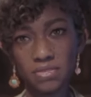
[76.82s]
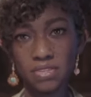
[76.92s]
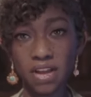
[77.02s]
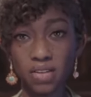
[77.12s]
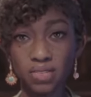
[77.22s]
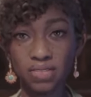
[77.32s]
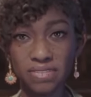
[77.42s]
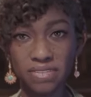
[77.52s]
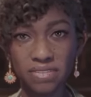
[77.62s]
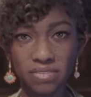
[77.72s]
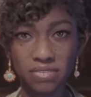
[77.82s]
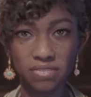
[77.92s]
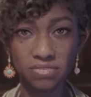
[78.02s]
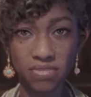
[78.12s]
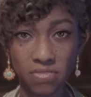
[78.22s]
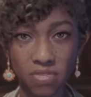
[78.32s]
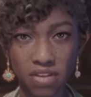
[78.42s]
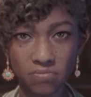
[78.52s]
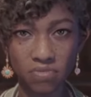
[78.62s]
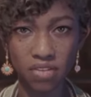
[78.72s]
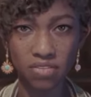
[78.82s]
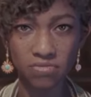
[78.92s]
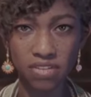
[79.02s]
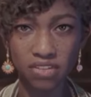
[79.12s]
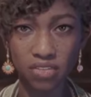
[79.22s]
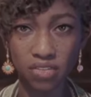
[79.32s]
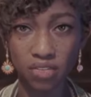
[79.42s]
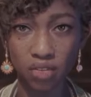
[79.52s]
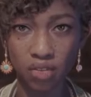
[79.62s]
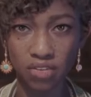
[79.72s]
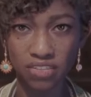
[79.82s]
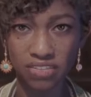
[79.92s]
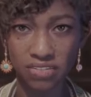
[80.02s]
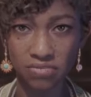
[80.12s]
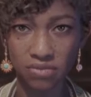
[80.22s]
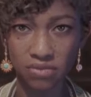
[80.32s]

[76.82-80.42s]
Last week, my mom found a package on her doorstep.